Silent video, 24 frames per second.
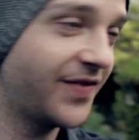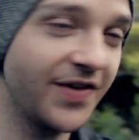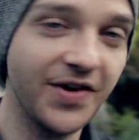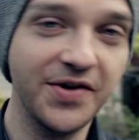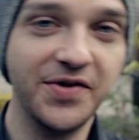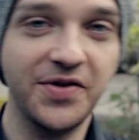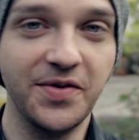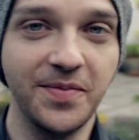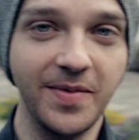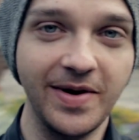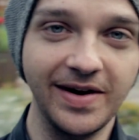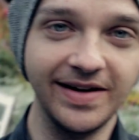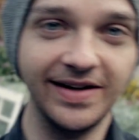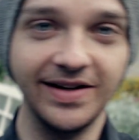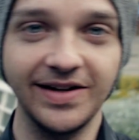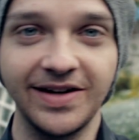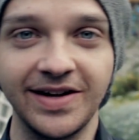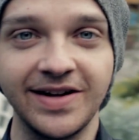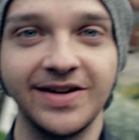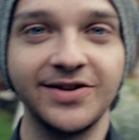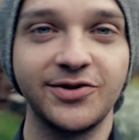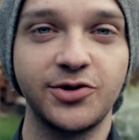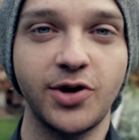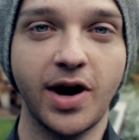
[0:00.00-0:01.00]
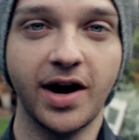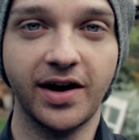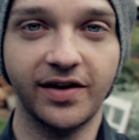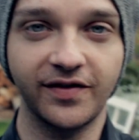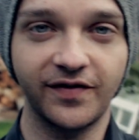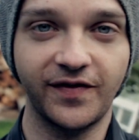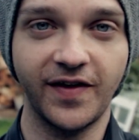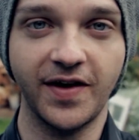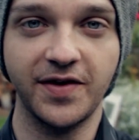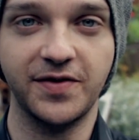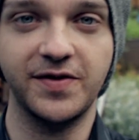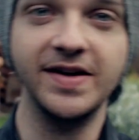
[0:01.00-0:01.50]
First are my little
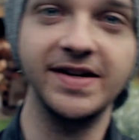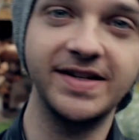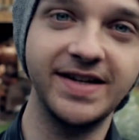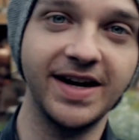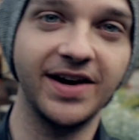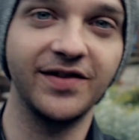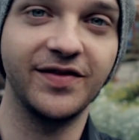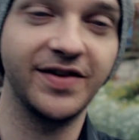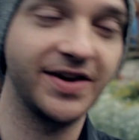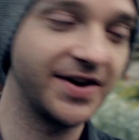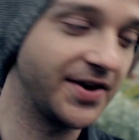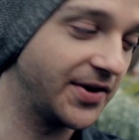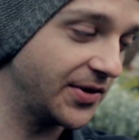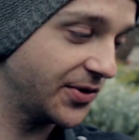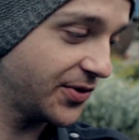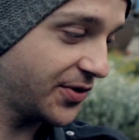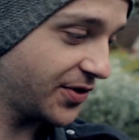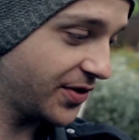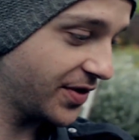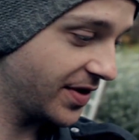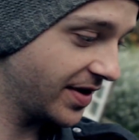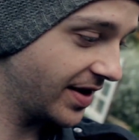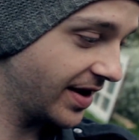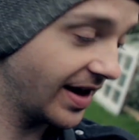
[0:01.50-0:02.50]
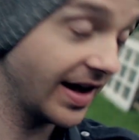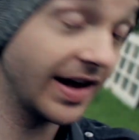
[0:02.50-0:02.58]
Drachenfest detail videos.